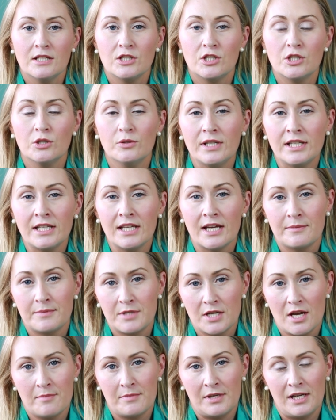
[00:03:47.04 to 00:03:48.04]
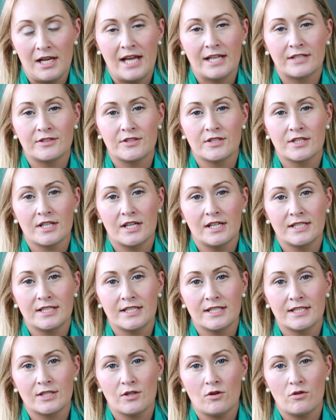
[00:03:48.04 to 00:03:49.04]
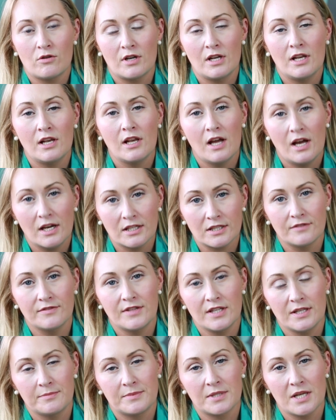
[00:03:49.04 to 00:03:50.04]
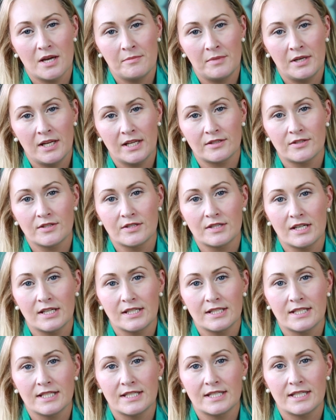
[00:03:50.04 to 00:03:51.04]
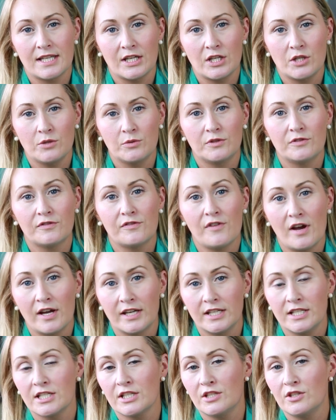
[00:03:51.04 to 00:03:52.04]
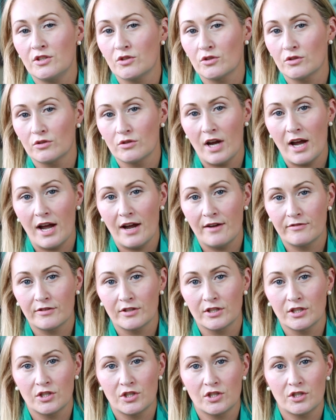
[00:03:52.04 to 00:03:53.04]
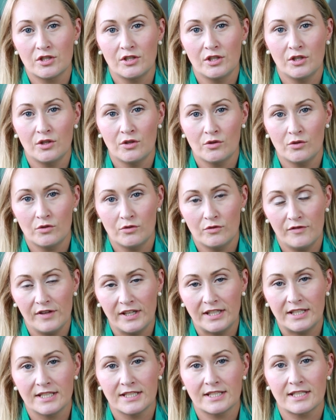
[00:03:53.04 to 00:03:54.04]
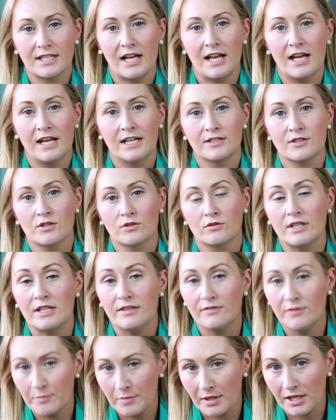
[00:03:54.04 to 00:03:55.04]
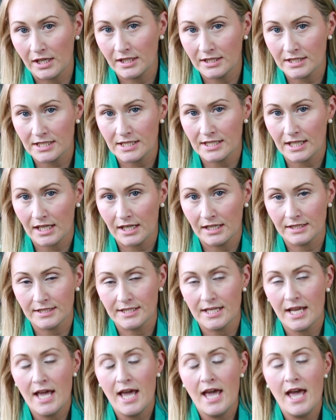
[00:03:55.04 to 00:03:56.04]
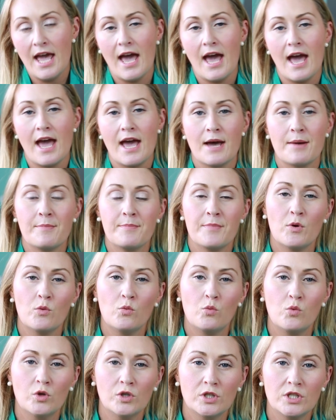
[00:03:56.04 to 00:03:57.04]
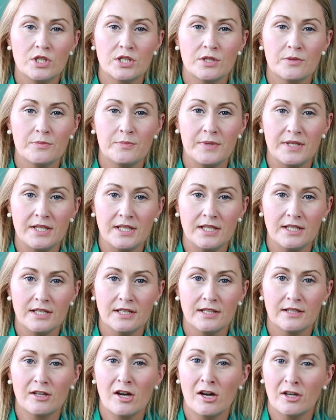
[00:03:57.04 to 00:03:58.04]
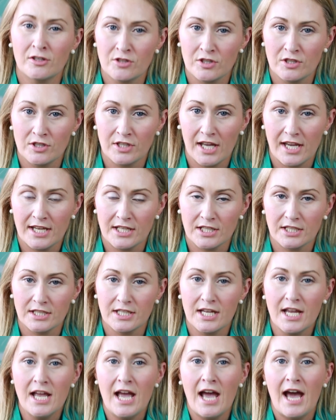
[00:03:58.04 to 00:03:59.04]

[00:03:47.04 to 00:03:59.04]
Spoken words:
Doing abdominal exercises, or a lot of the abdominal exercises that you would find in your average, fitness class or even Pilates class, would be contraindicated.